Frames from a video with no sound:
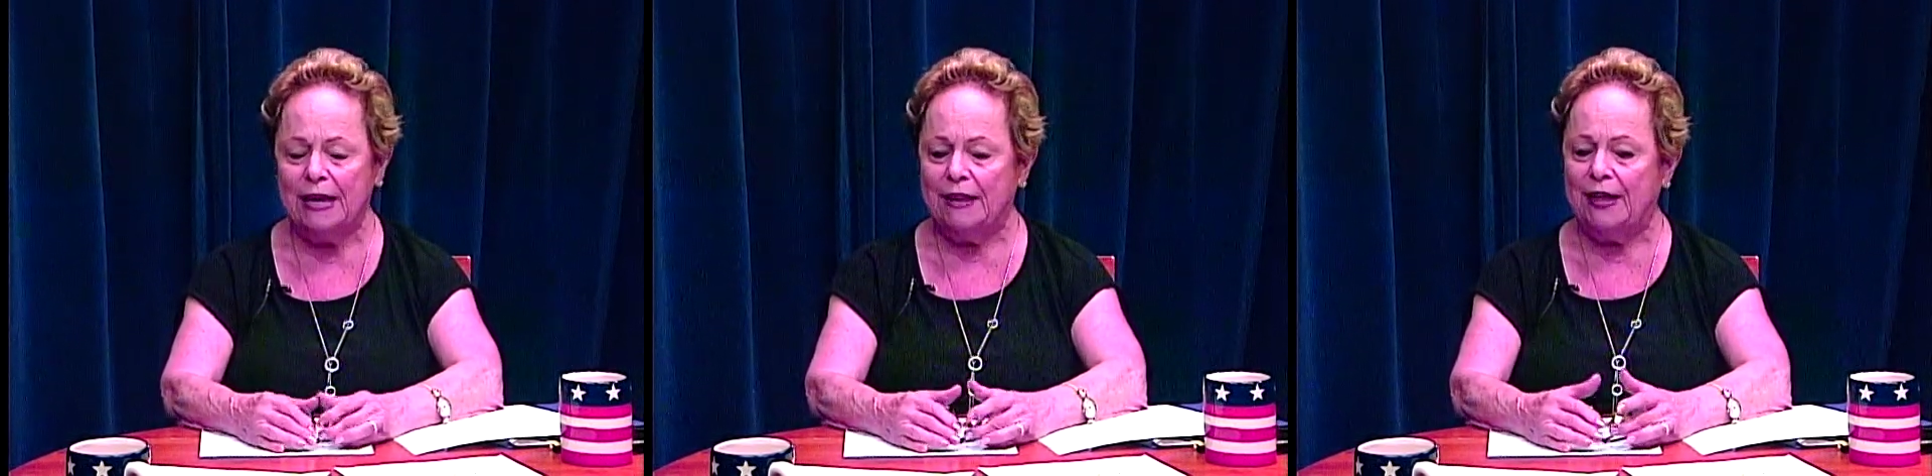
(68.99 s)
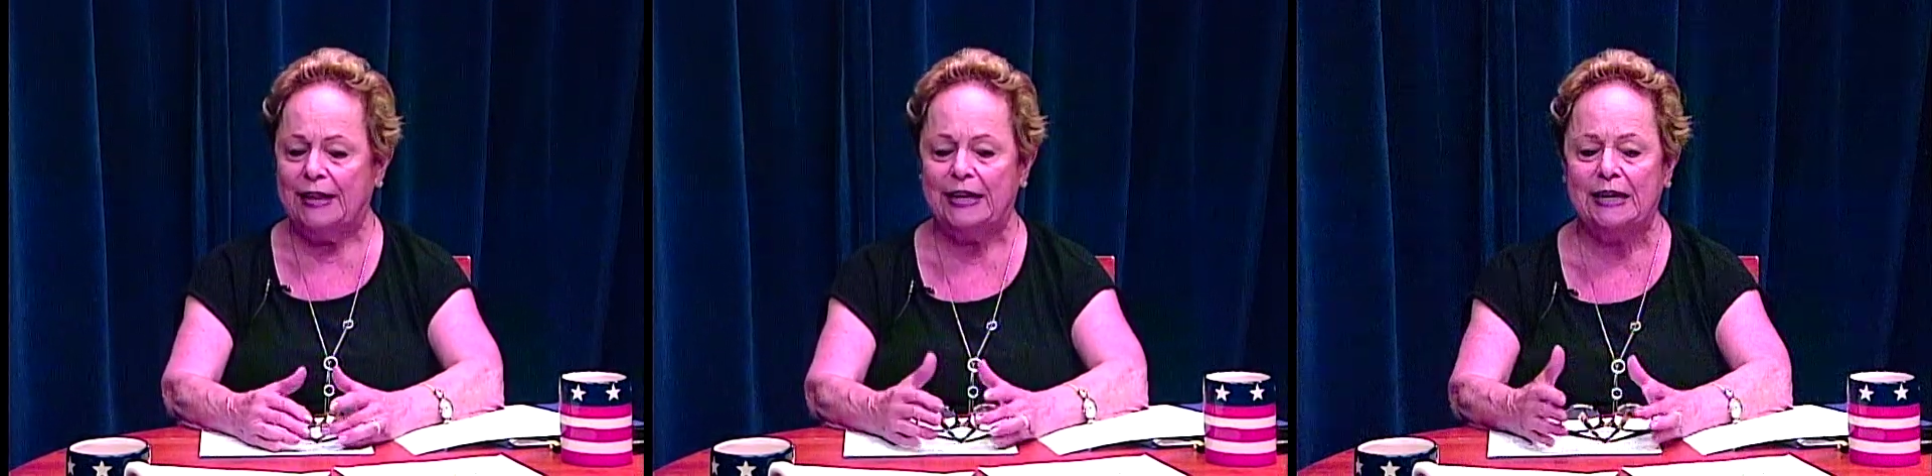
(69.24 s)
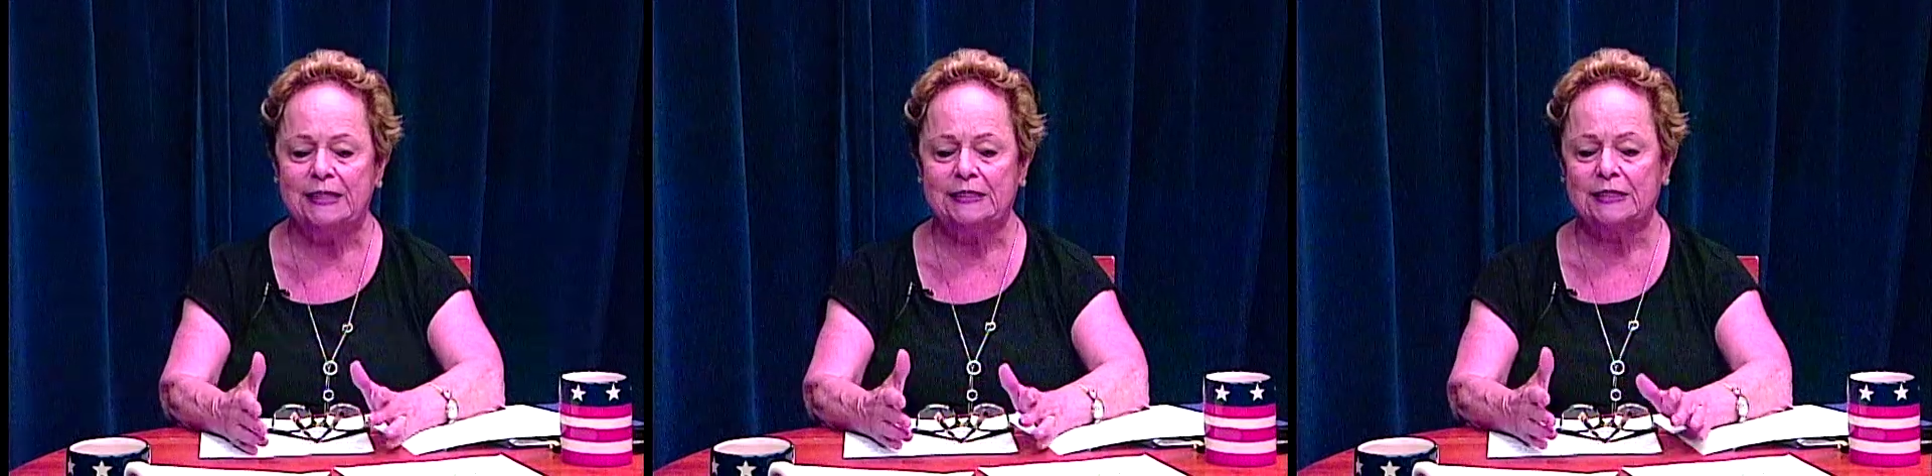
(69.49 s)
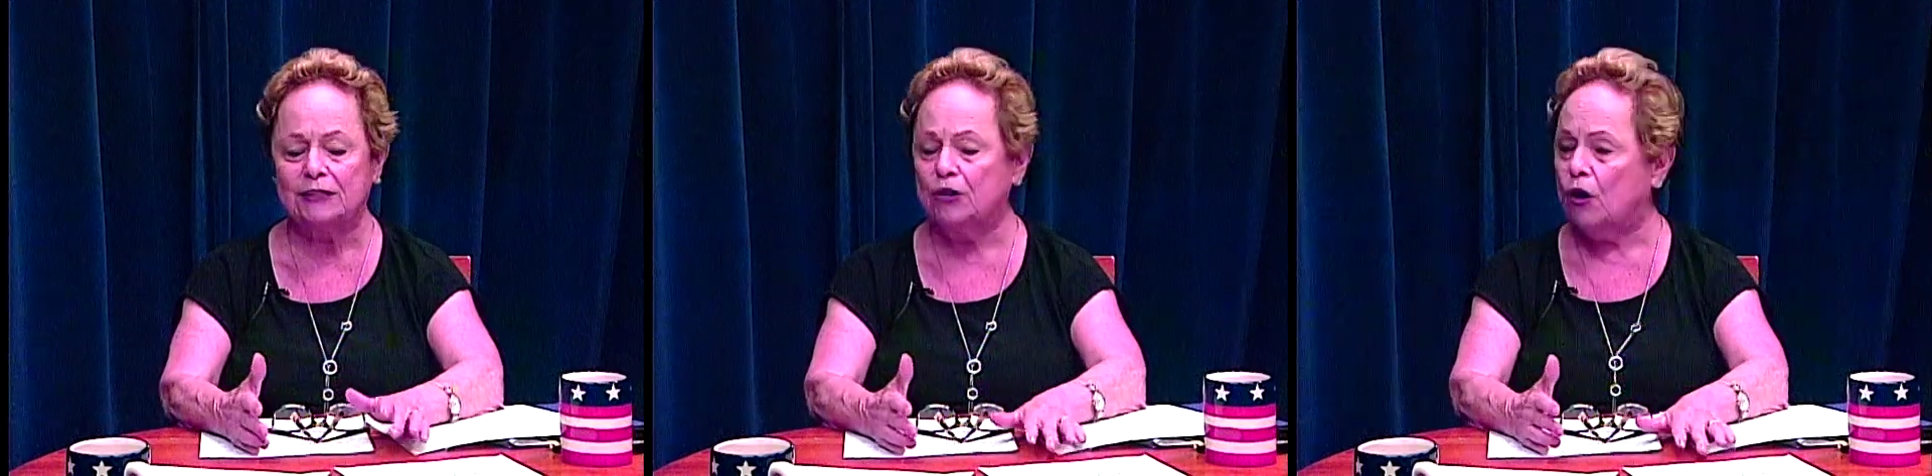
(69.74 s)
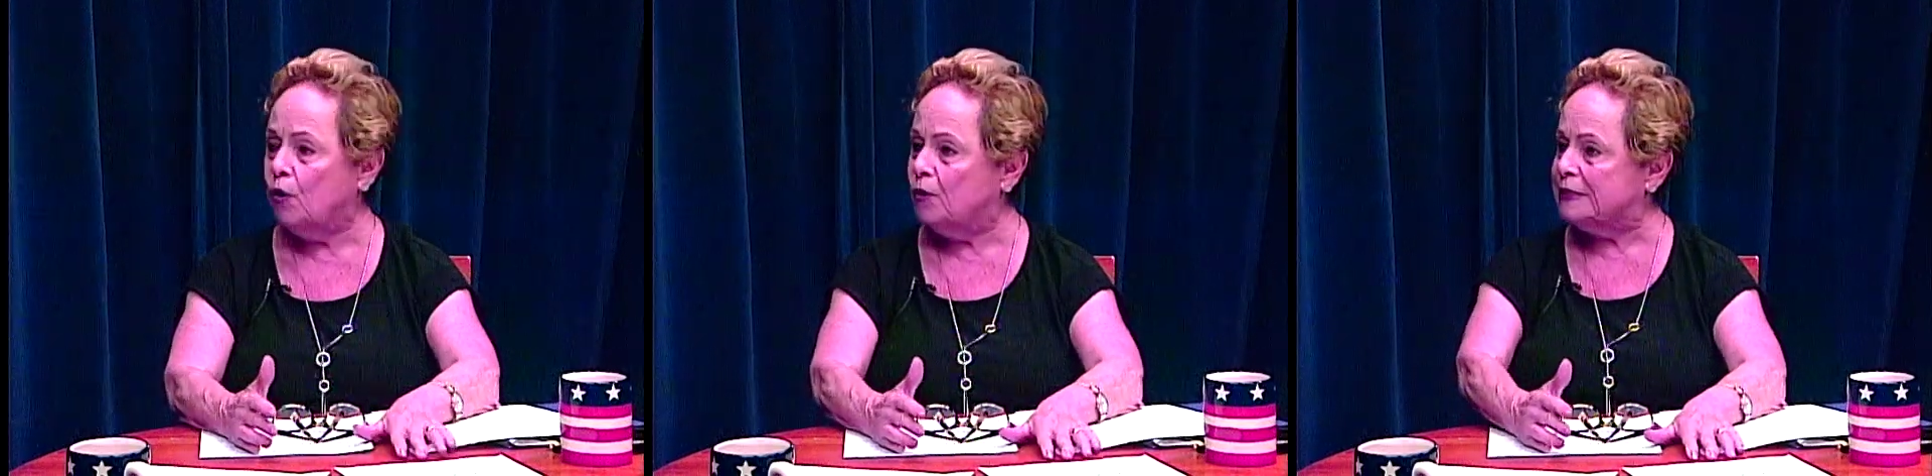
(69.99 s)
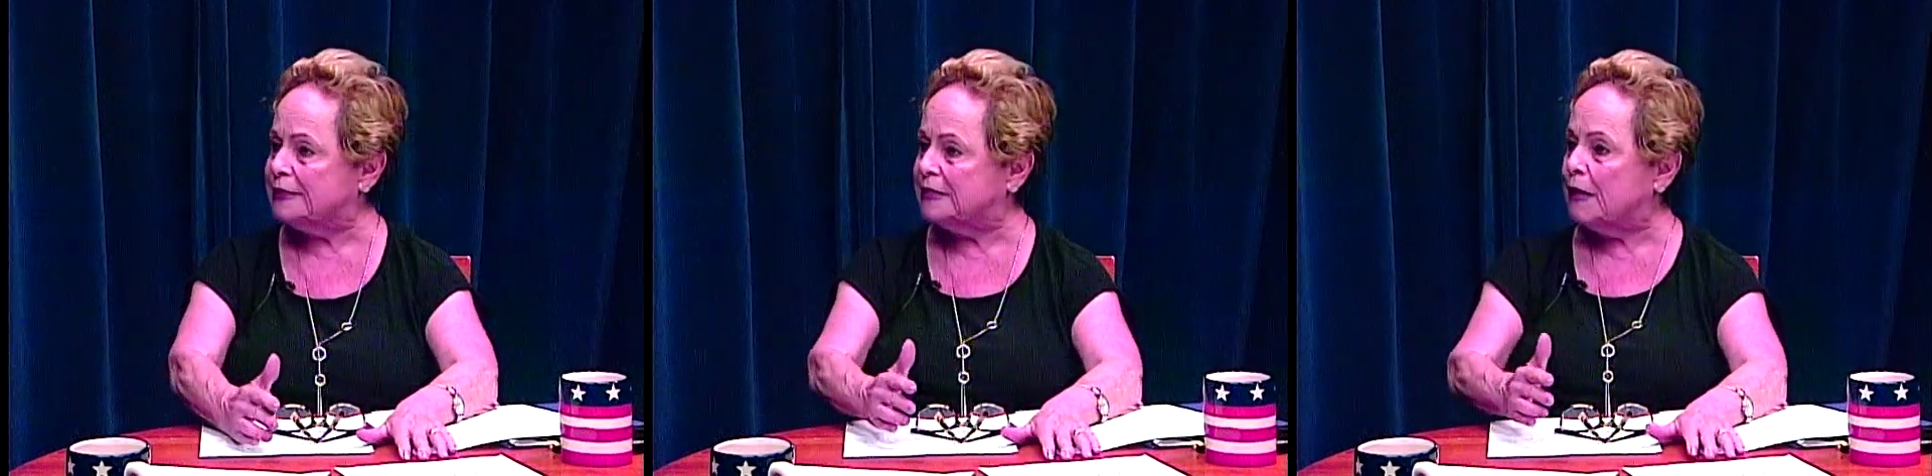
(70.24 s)
that he didn't go
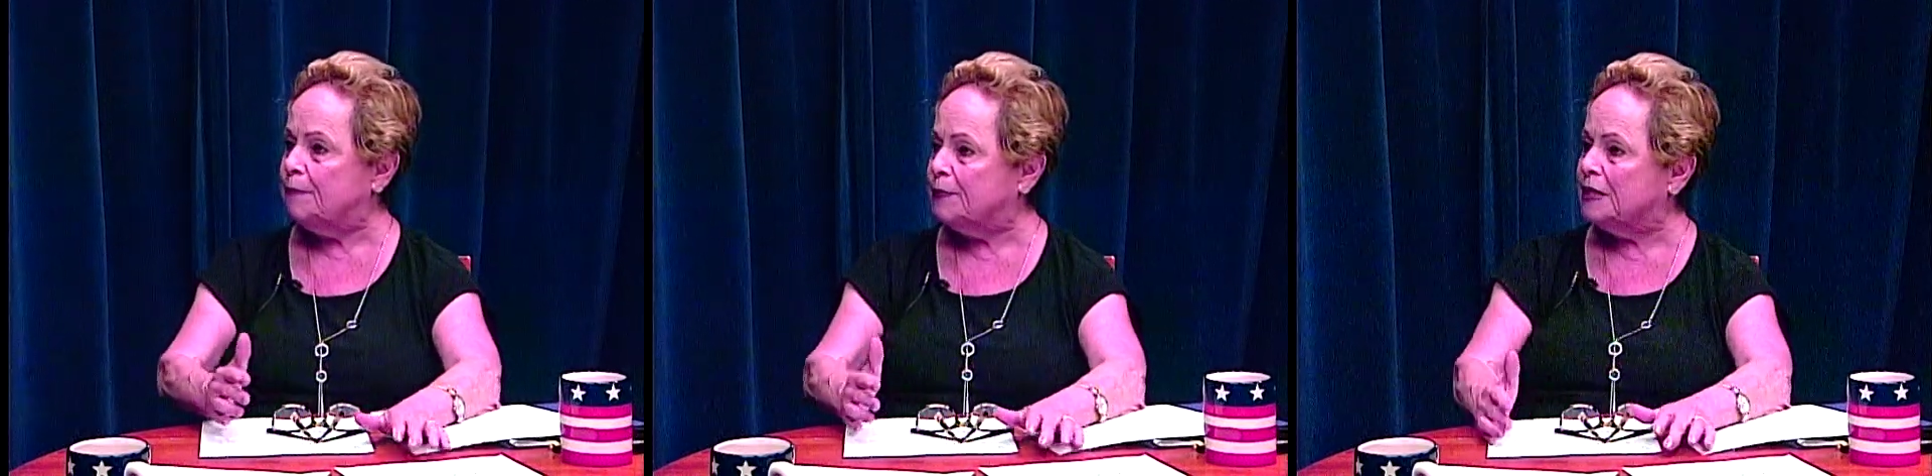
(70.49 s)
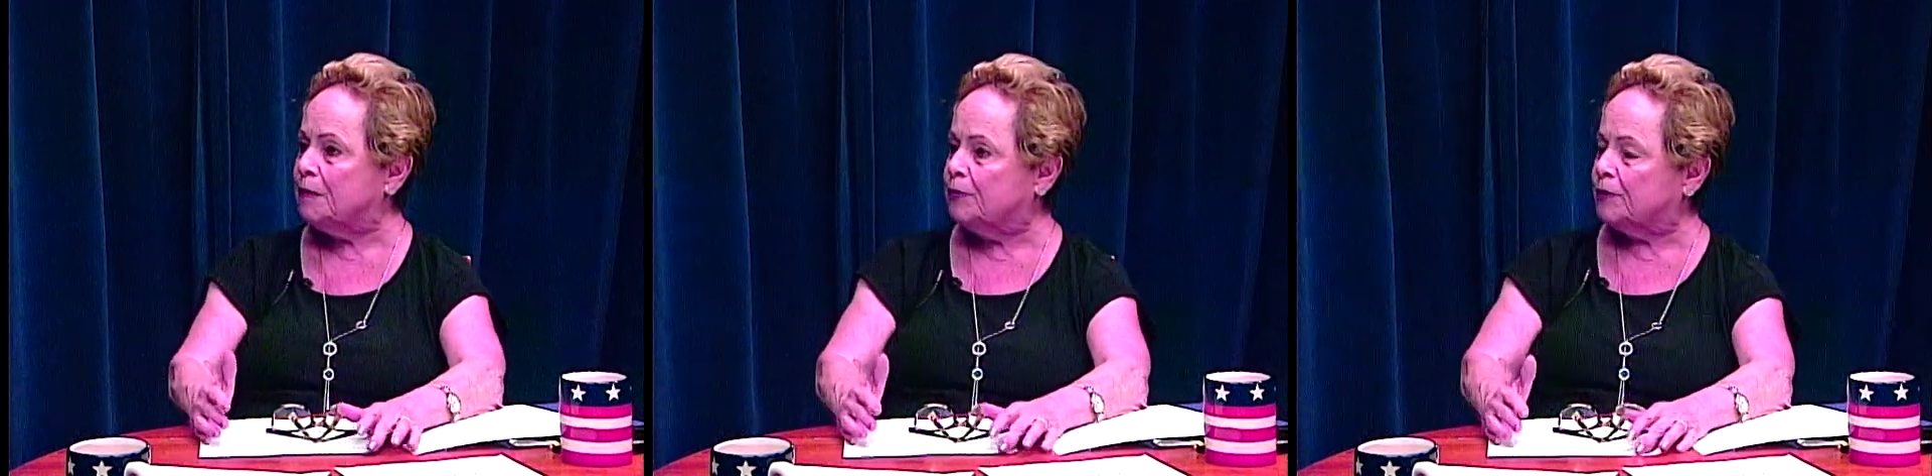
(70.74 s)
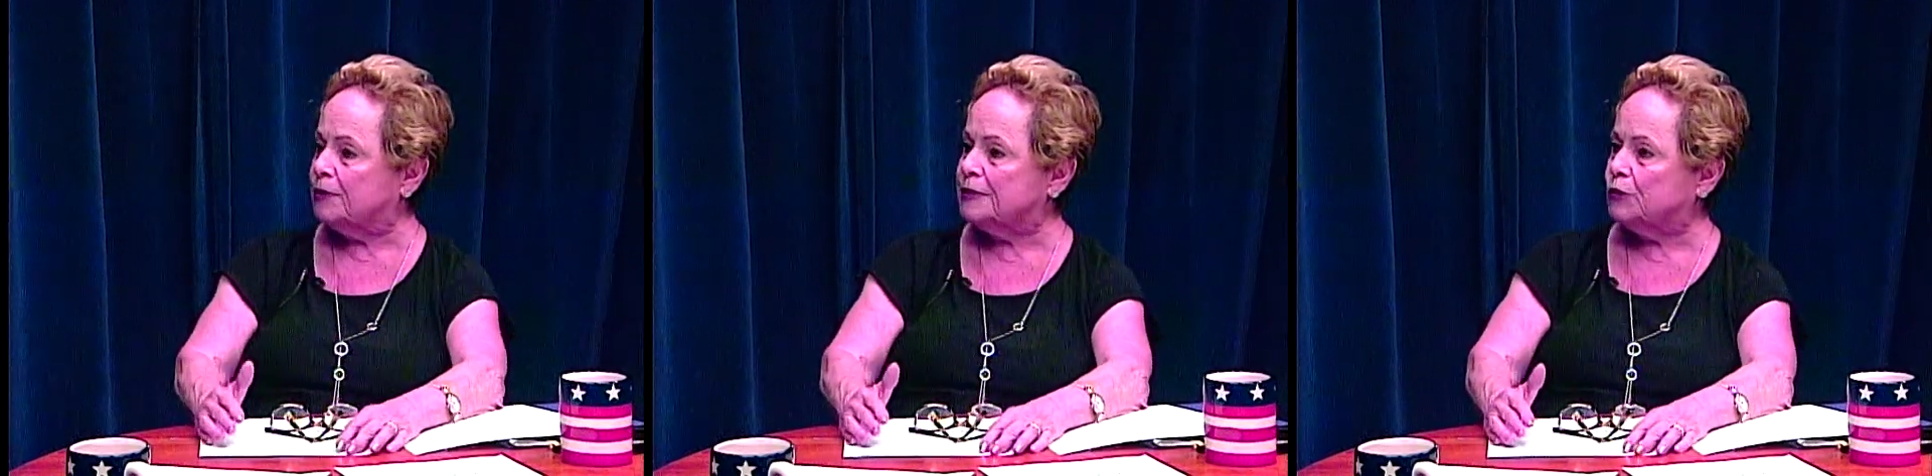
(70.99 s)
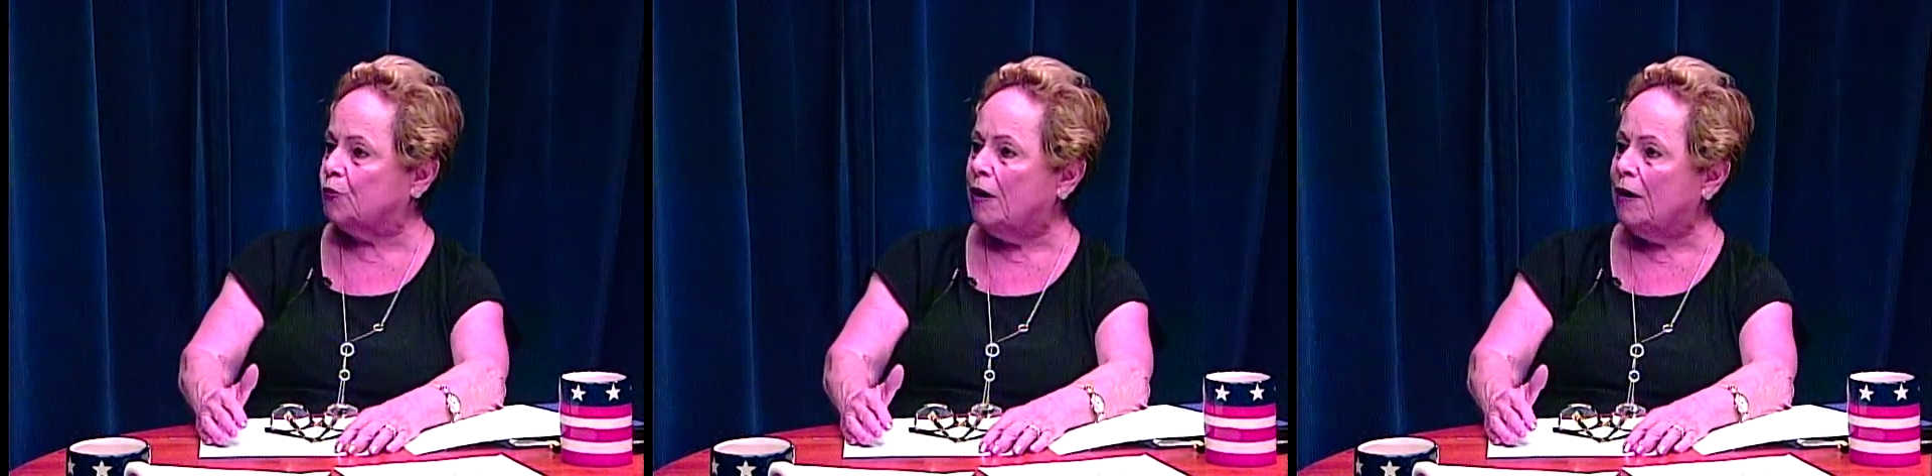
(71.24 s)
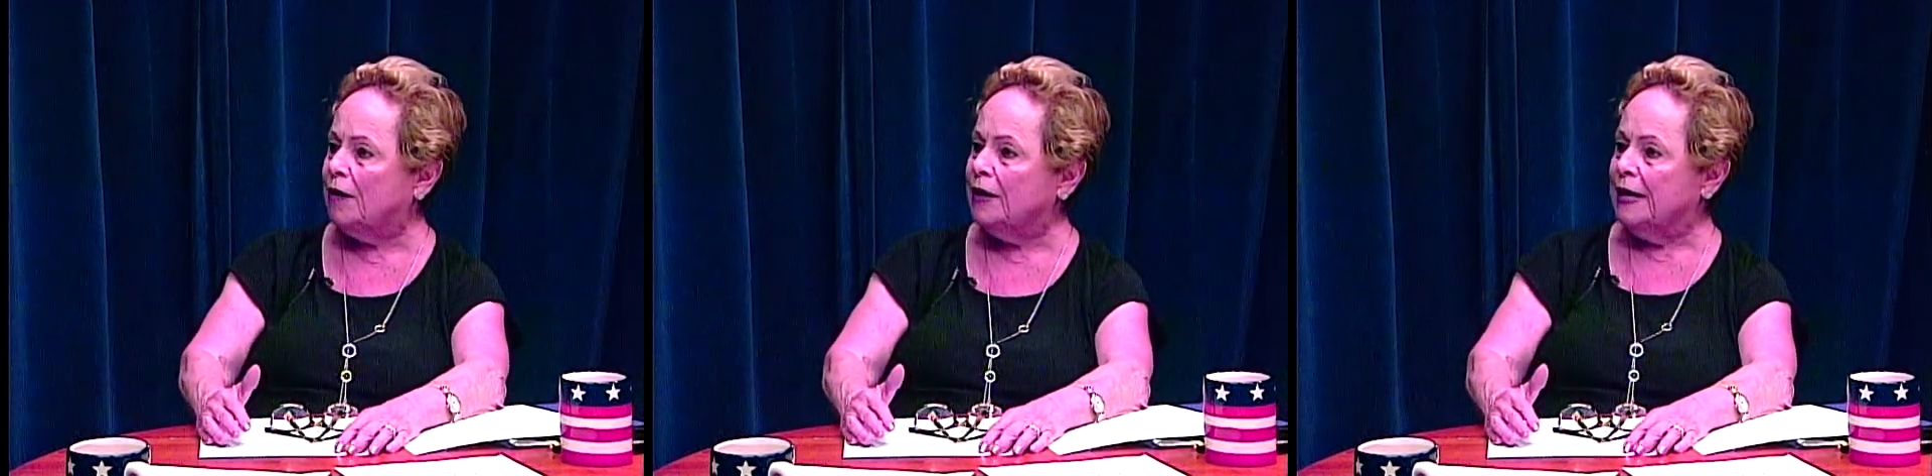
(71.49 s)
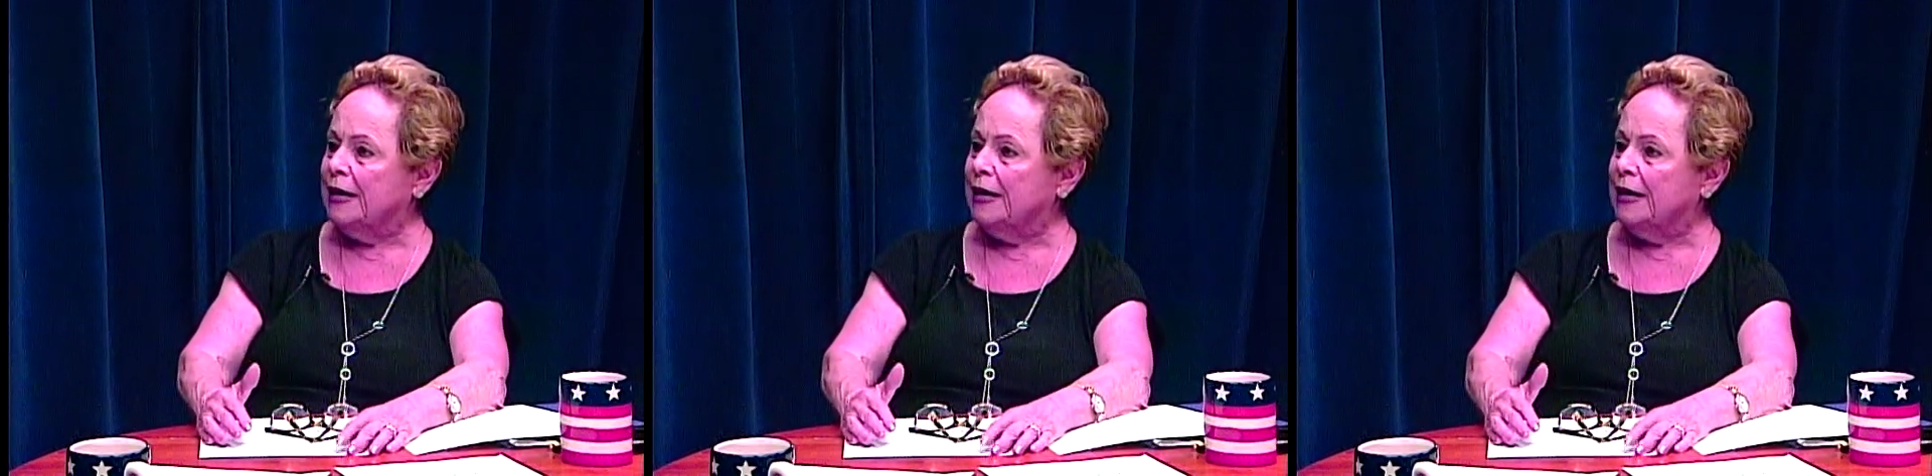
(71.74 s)
a step deeper as well.